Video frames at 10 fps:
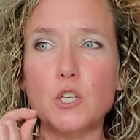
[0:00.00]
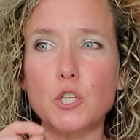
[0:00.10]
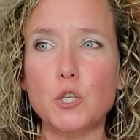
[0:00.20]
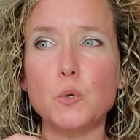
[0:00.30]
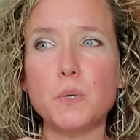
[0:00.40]

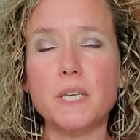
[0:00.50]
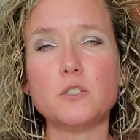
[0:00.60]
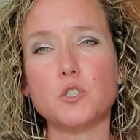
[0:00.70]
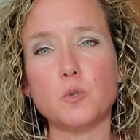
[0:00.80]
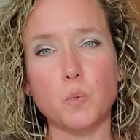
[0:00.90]
You
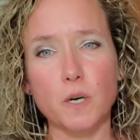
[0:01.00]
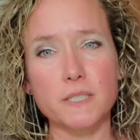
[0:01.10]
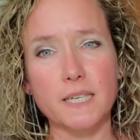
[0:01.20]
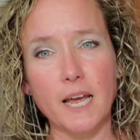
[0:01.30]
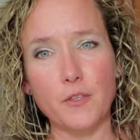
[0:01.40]
need to work
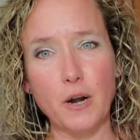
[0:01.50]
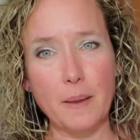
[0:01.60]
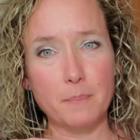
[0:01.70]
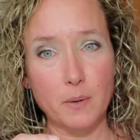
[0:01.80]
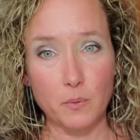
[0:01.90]
together
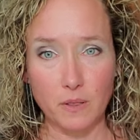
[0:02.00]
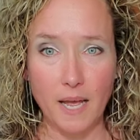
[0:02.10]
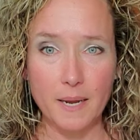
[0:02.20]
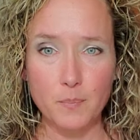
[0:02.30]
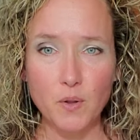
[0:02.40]
and be
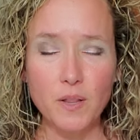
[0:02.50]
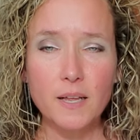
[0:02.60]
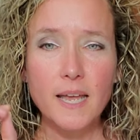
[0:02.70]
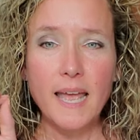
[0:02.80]
reliable.